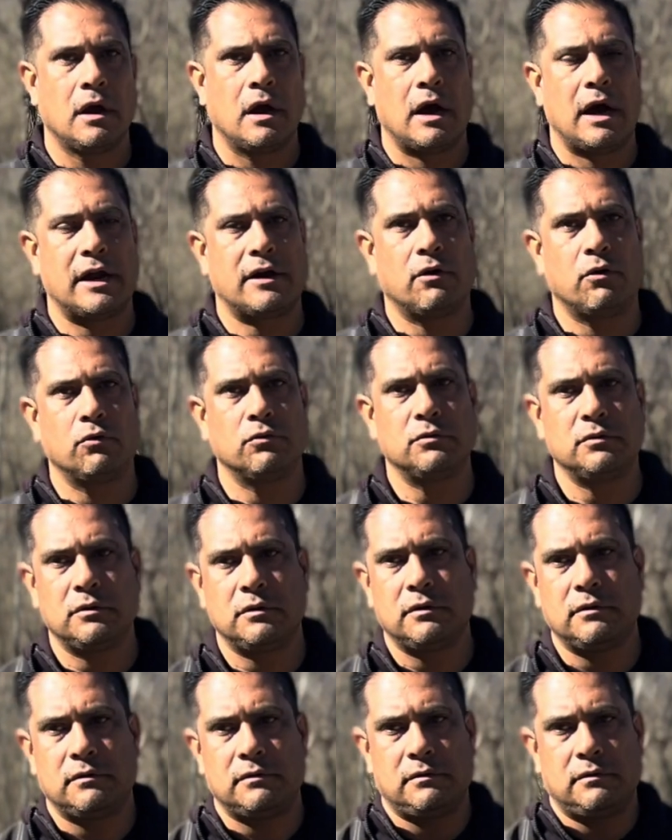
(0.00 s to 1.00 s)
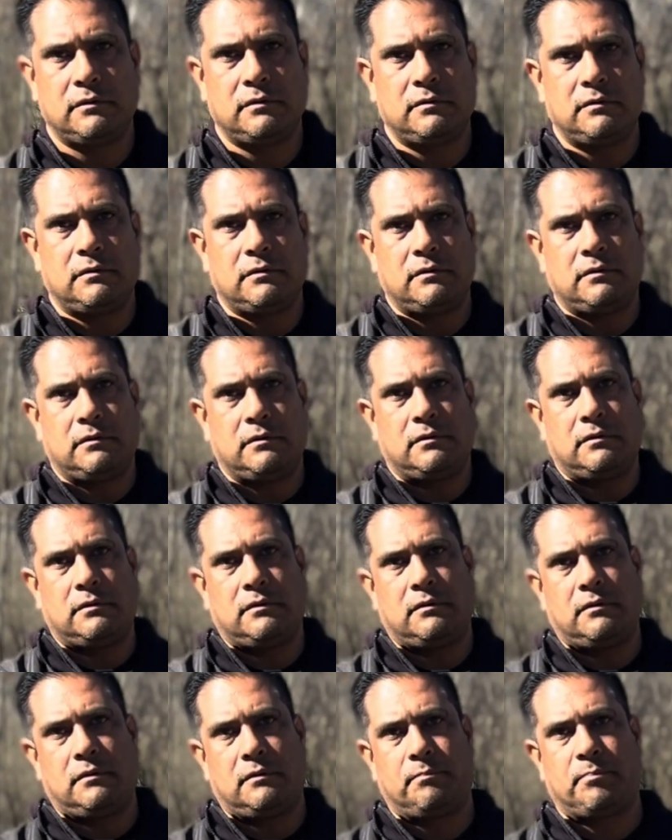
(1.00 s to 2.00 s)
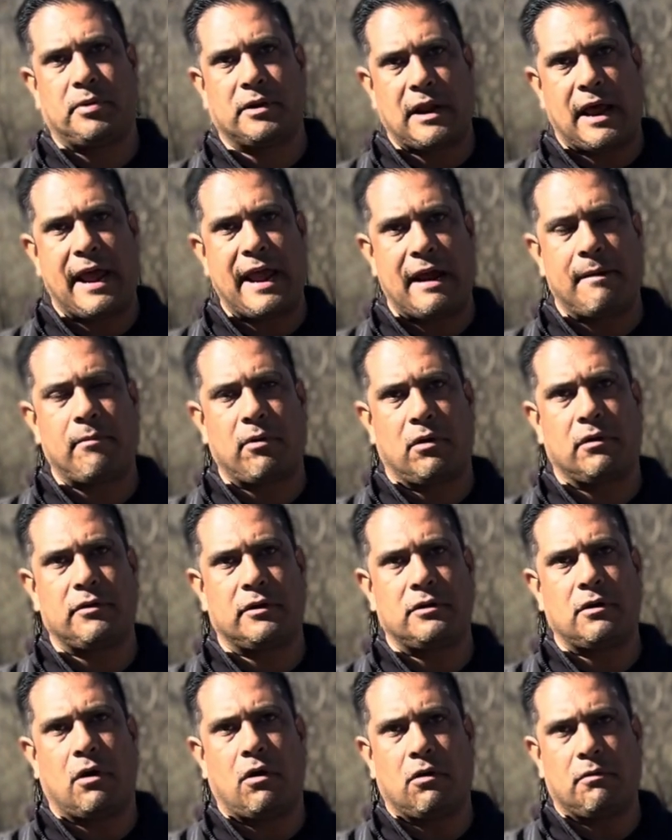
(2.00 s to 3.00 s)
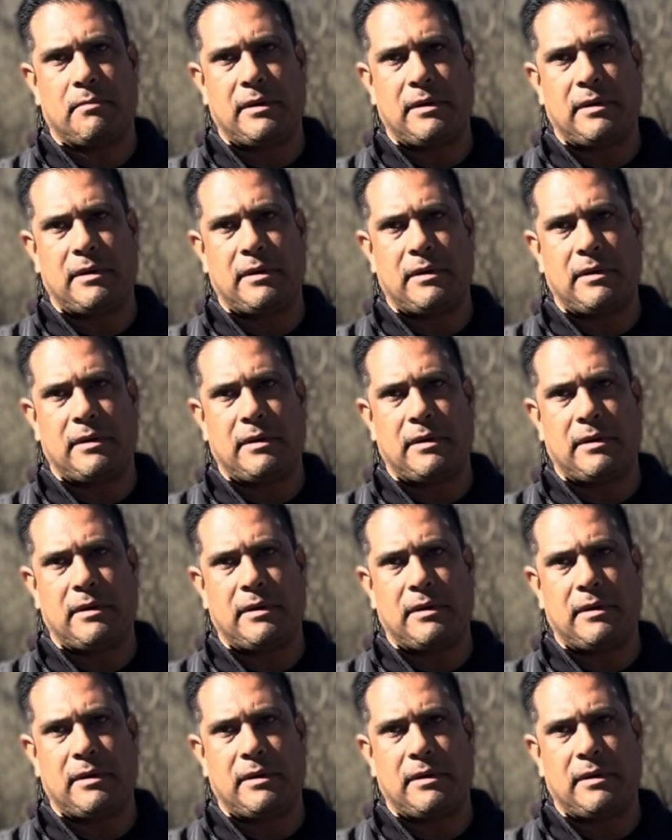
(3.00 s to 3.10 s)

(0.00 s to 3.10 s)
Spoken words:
I don't put a hammer on the dog,